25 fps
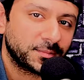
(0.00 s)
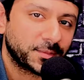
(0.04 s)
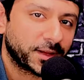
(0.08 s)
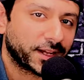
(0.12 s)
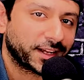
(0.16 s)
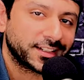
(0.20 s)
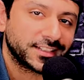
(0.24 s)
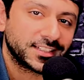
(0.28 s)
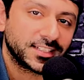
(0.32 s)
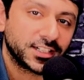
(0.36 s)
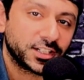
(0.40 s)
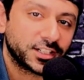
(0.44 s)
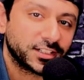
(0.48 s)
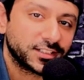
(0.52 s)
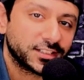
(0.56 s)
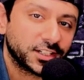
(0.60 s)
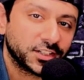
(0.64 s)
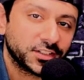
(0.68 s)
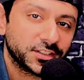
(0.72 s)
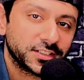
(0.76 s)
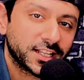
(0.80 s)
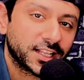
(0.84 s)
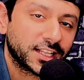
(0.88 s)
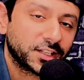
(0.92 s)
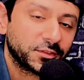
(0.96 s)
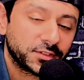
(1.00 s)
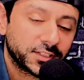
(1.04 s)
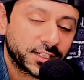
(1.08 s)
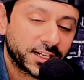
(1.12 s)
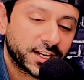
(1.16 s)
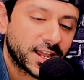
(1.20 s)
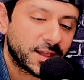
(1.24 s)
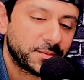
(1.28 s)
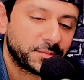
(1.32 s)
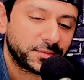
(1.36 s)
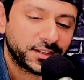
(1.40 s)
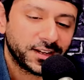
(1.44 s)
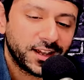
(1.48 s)
I'm not gonna sit here and tell you exactly what's
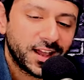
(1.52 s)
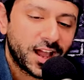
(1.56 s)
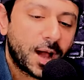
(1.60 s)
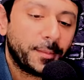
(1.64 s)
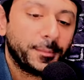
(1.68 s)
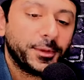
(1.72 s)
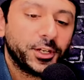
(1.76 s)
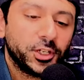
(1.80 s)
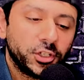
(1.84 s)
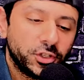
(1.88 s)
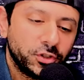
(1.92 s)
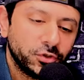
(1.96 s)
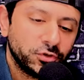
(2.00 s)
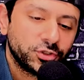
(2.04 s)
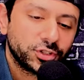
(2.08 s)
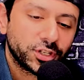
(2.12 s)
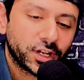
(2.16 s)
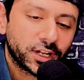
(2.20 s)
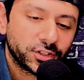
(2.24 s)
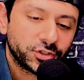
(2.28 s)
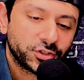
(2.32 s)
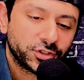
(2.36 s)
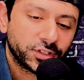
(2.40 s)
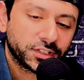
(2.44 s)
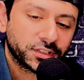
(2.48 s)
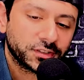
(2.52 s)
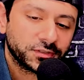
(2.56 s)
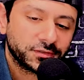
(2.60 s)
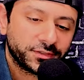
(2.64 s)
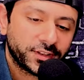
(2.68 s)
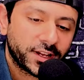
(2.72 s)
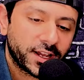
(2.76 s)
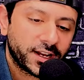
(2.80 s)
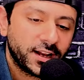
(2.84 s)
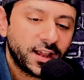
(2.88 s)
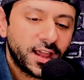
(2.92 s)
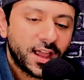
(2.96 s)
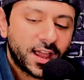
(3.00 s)
gonna happen. I'm a huge Sean Strickland
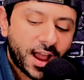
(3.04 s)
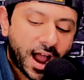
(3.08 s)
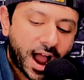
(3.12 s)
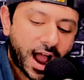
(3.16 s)
fan.